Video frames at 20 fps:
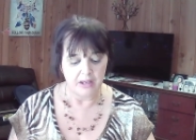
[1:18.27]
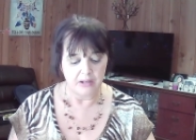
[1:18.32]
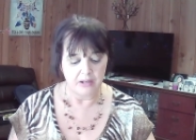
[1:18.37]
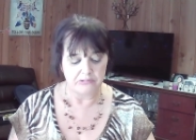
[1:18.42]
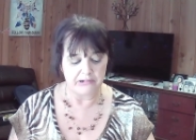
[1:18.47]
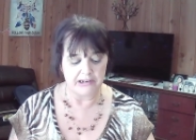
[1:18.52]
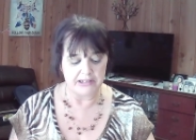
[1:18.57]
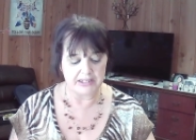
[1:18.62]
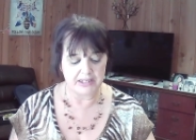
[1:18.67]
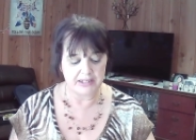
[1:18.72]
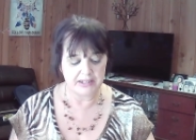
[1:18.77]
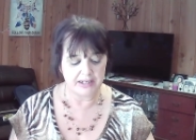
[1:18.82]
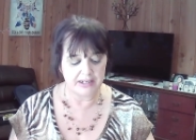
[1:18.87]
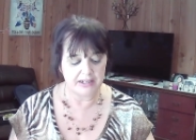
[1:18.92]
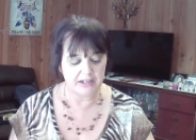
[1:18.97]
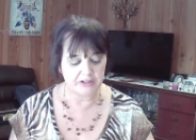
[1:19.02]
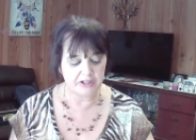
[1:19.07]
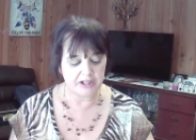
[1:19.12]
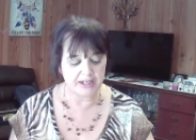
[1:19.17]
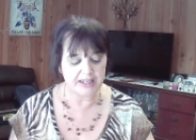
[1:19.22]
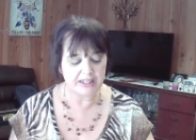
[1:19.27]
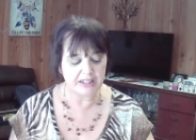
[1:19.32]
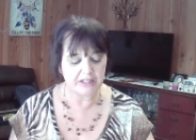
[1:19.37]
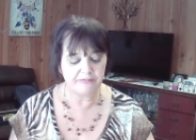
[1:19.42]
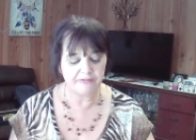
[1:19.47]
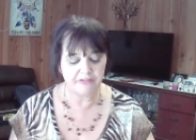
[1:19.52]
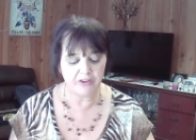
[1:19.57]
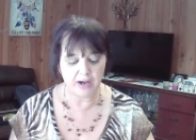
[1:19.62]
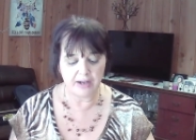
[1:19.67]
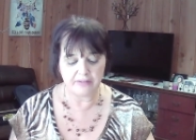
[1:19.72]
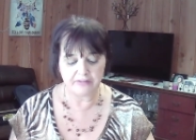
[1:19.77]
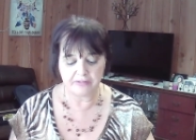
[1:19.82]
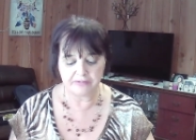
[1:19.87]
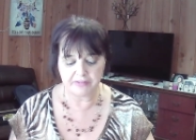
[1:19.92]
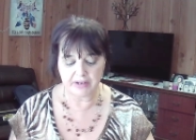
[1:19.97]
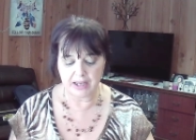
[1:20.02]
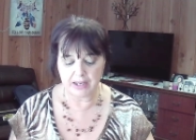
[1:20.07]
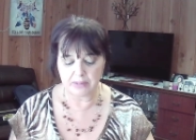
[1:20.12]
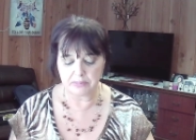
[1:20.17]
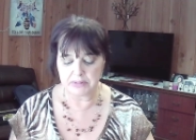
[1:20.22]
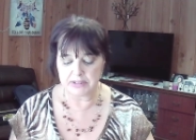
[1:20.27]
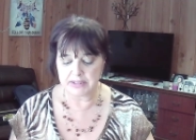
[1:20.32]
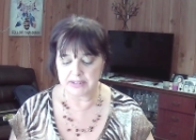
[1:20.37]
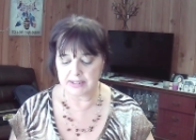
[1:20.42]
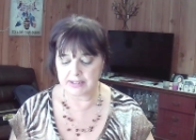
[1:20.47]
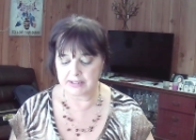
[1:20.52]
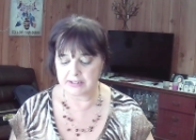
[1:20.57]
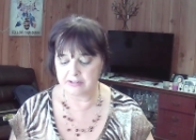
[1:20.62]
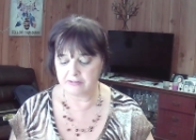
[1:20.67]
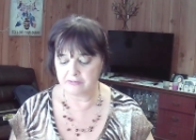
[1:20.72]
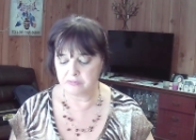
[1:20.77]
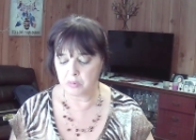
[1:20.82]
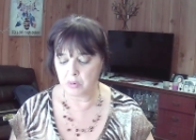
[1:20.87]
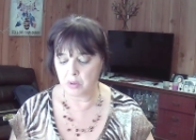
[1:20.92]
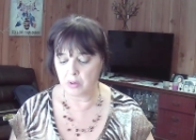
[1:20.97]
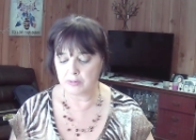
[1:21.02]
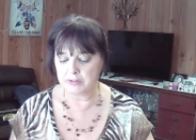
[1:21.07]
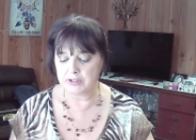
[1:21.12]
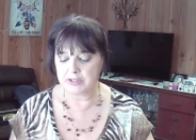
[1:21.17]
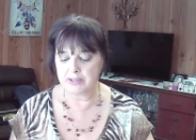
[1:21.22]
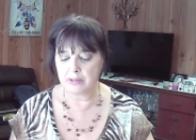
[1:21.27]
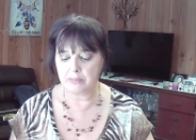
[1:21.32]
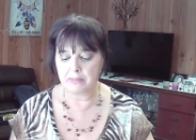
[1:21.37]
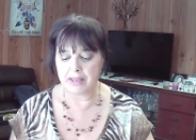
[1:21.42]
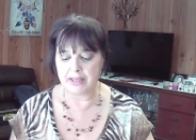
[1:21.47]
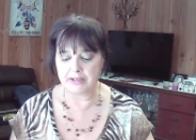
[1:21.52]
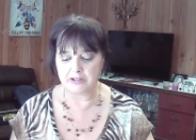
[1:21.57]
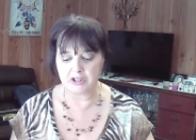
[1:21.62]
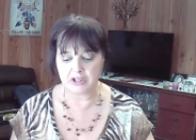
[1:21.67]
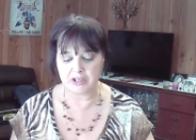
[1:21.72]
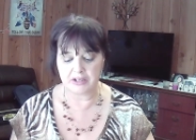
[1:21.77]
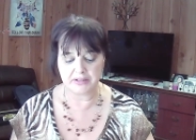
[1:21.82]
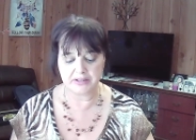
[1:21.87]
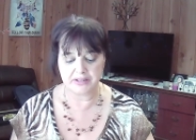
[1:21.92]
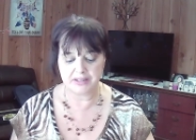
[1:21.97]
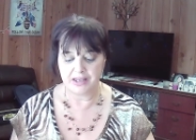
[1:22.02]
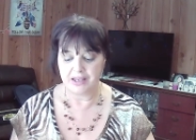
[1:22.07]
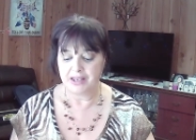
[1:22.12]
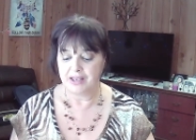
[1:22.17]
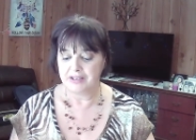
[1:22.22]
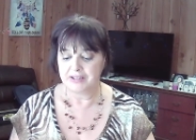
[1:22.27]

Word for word: Present energies, five of cups, six of wands, the magus,